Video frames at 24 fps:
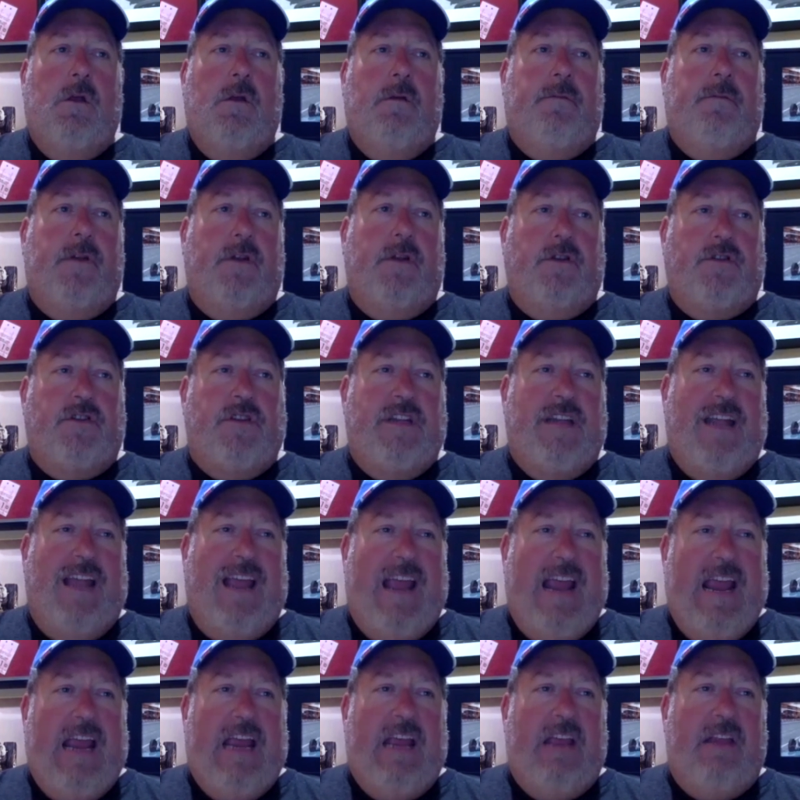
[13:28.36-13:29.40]
finishing
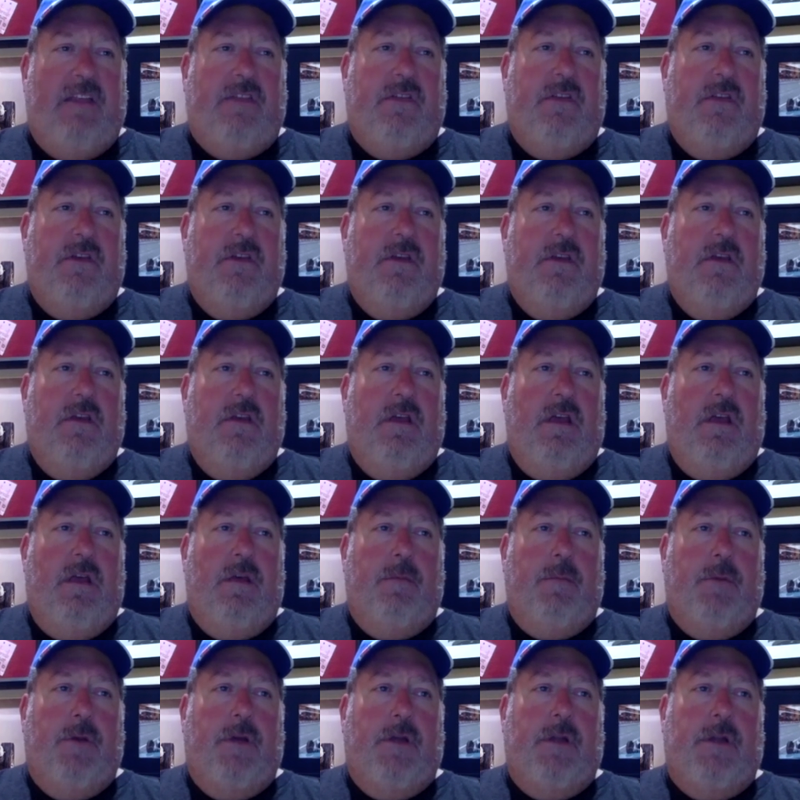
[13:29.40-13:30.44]
eighth,
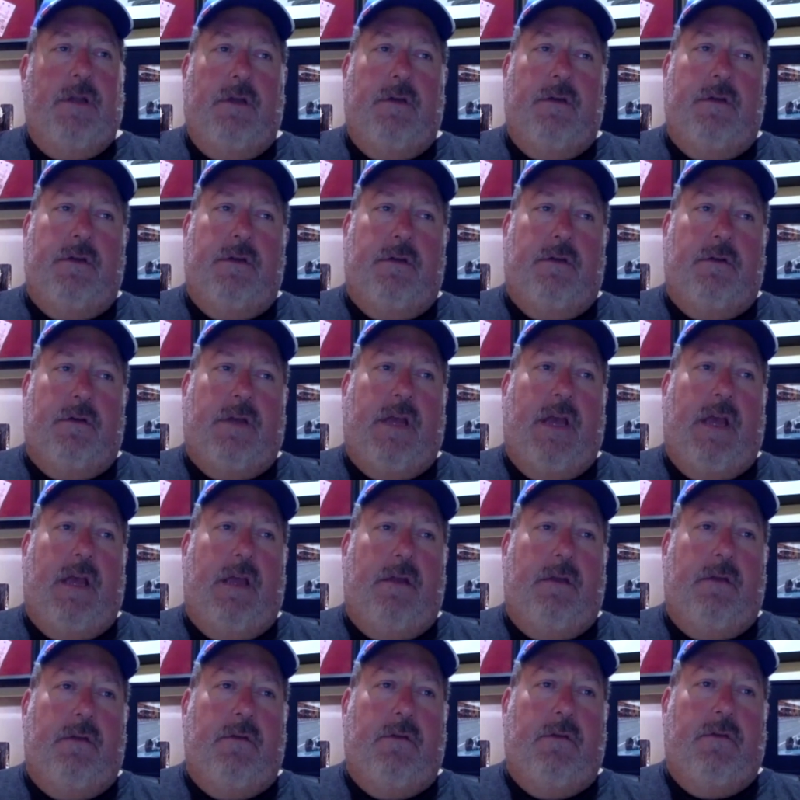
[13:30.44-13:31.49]
but here, okay,
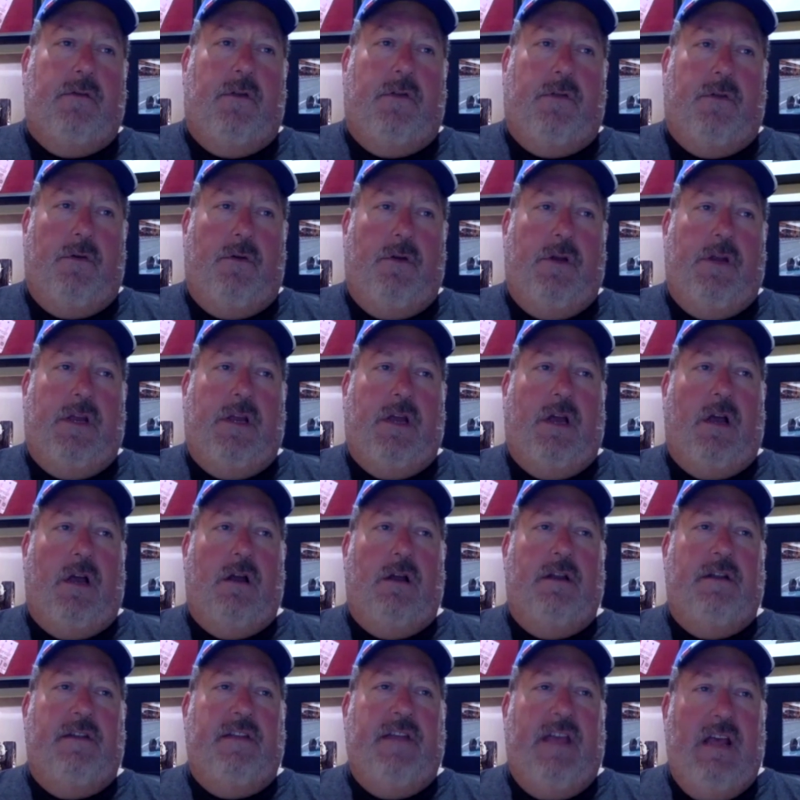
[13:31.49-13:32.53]
here's the 30 car
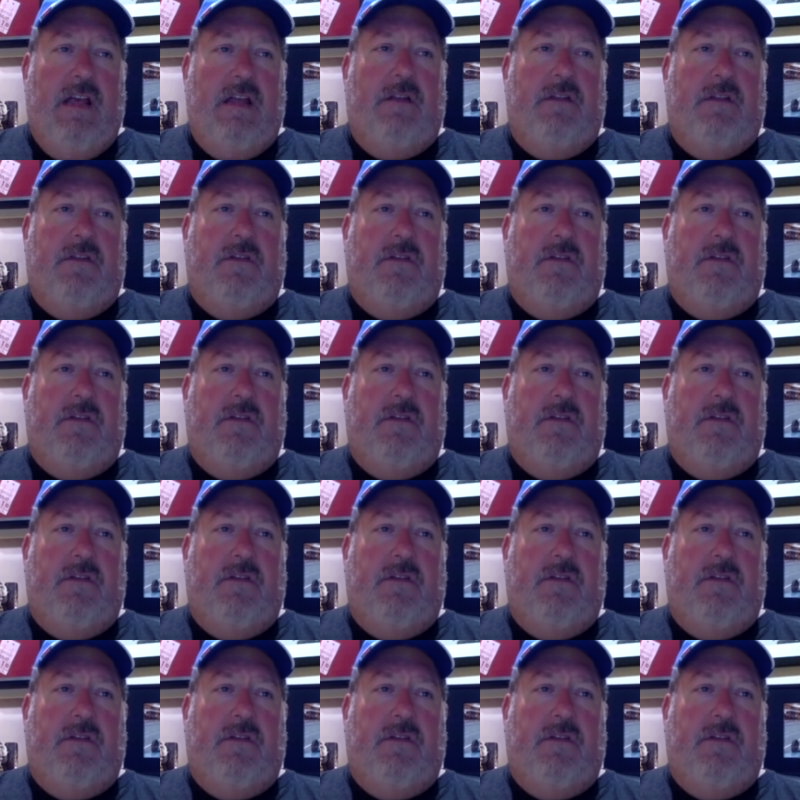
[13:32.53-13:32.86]
in 10th.